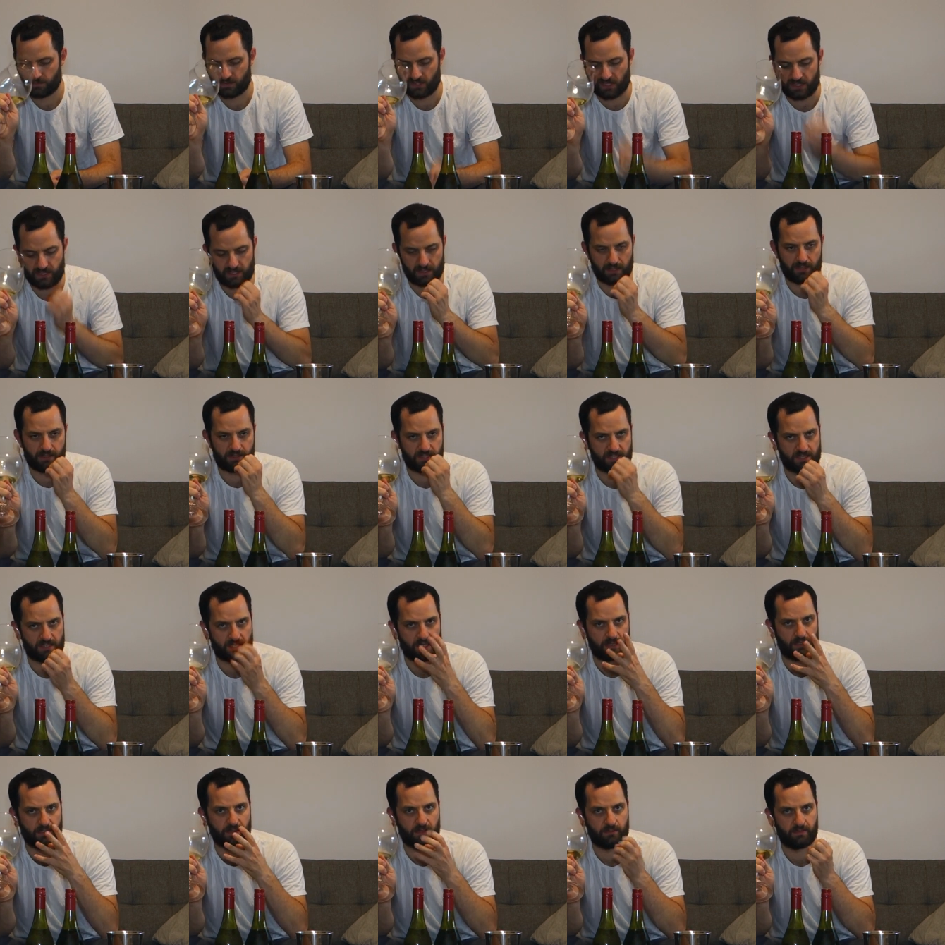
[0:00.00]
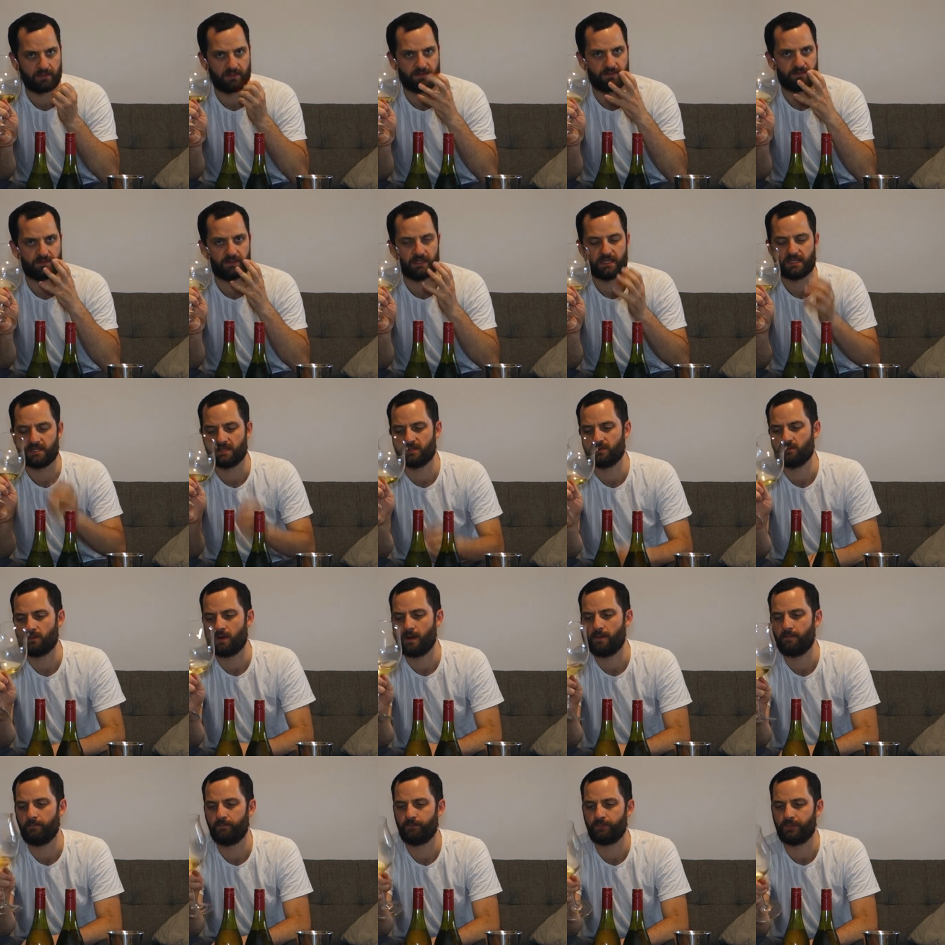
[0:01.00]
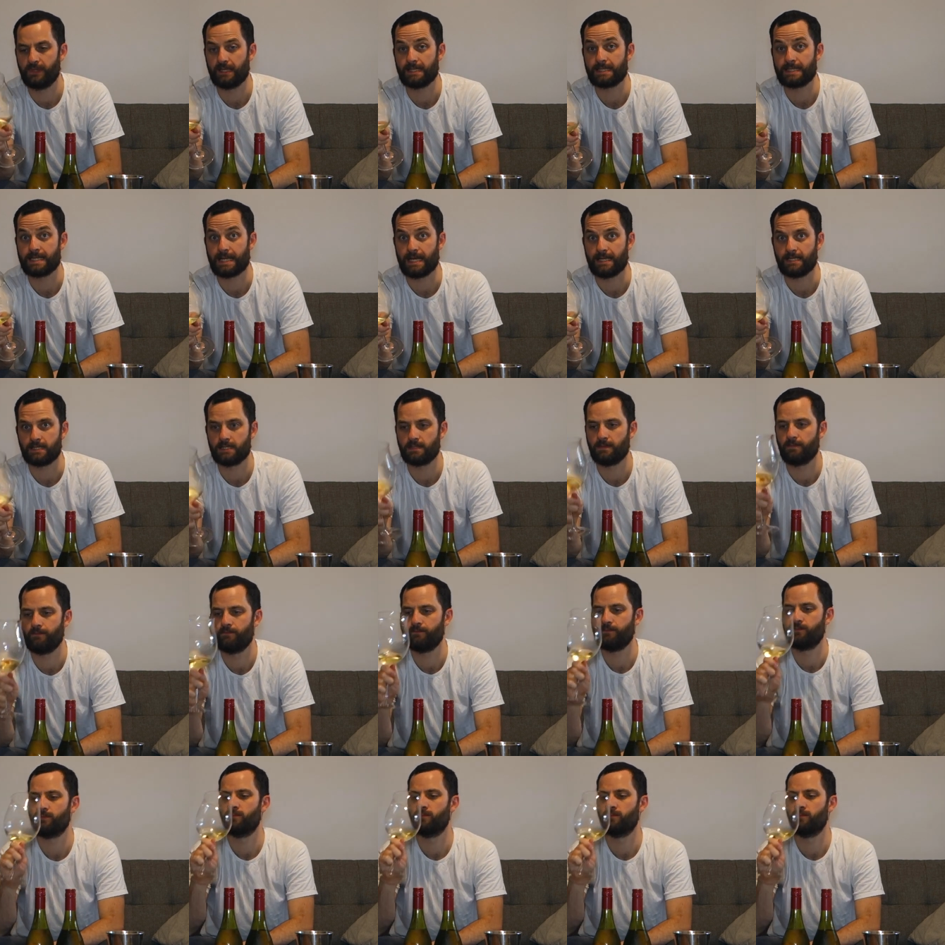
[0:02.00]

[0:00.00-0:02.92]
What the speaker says: Just that little bit of flint as well. Let's taste.